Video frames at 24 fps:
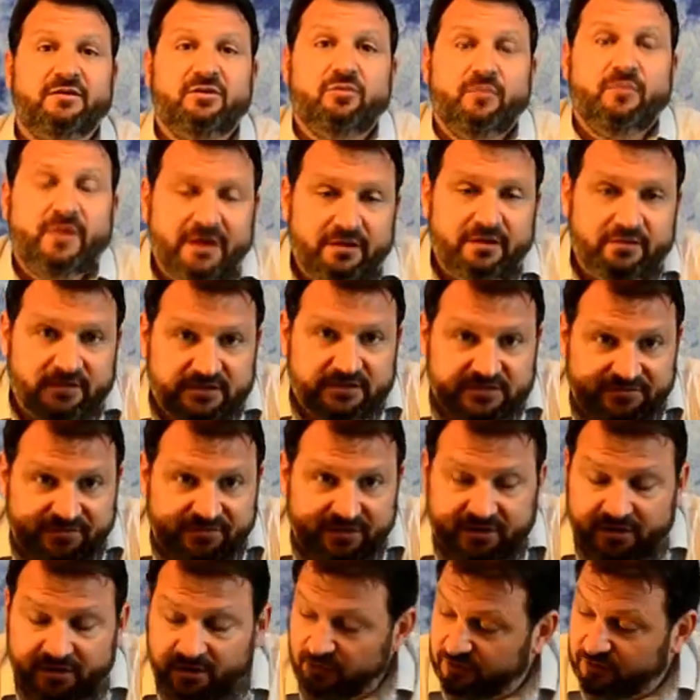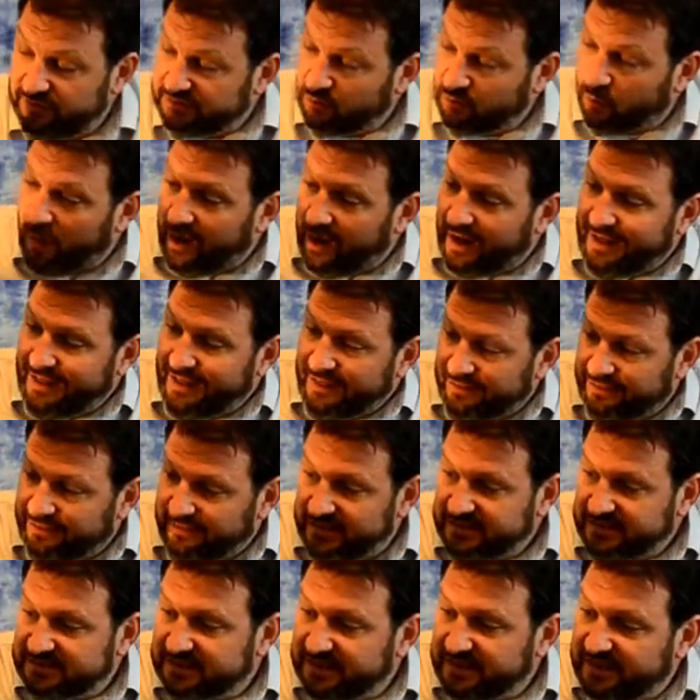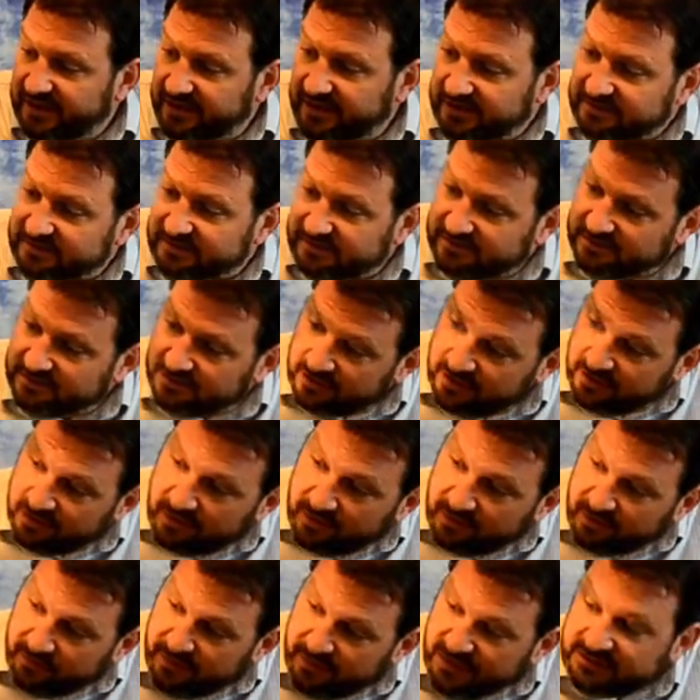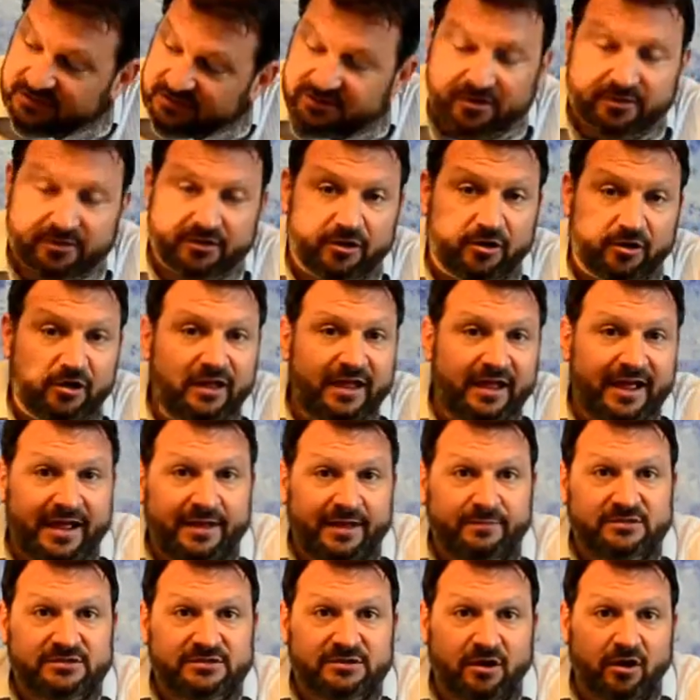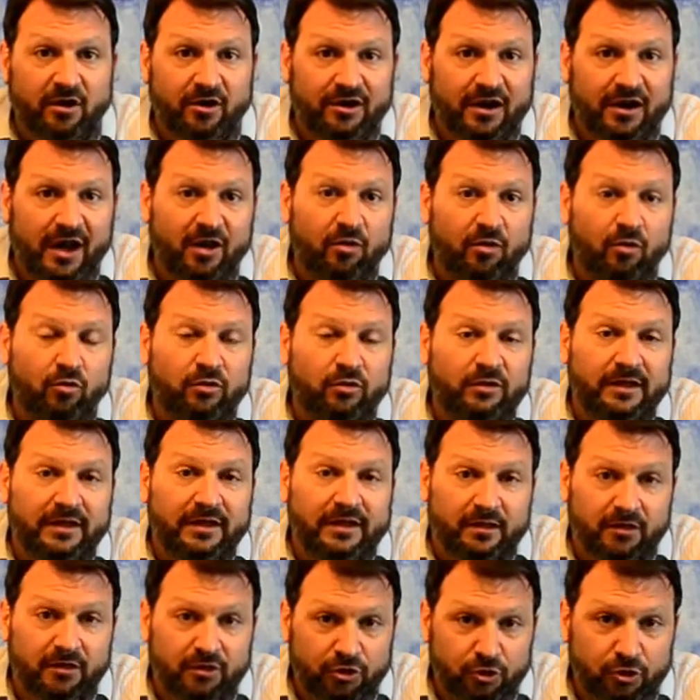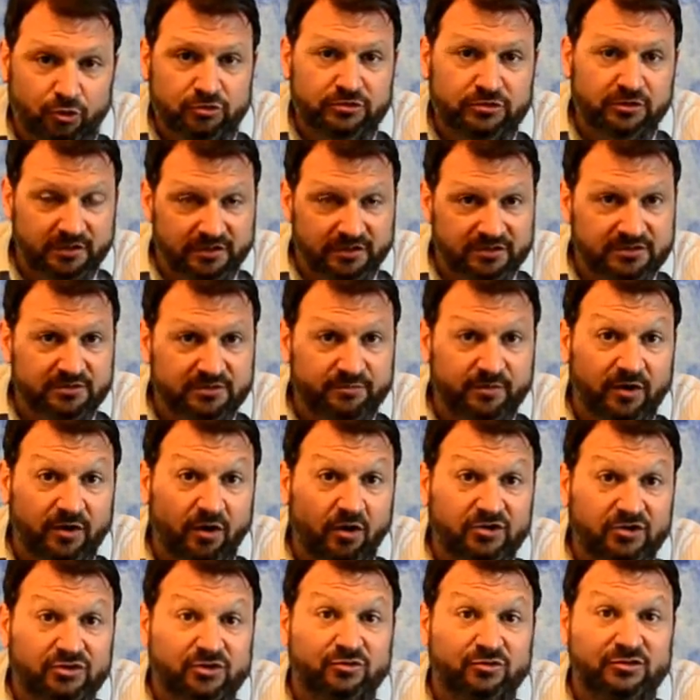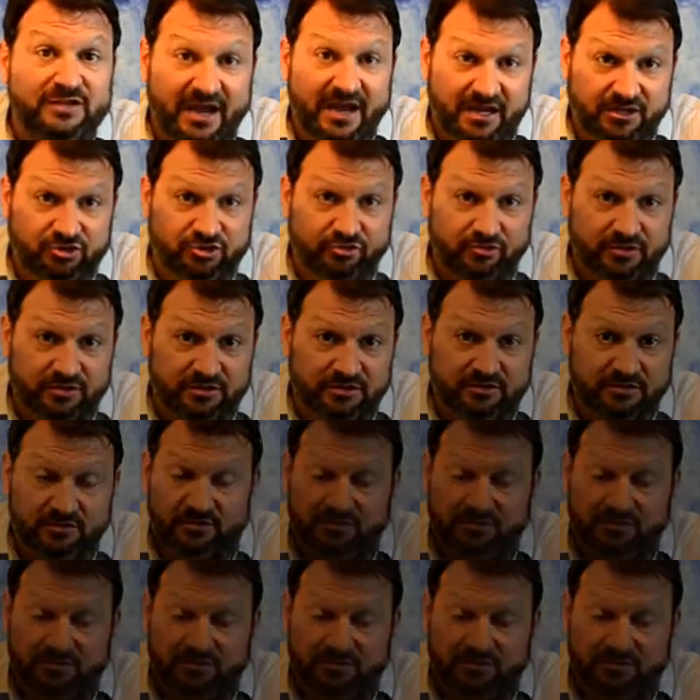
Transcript: you about in this video is why these kits, based on their claims, are not only useless but also dangerous.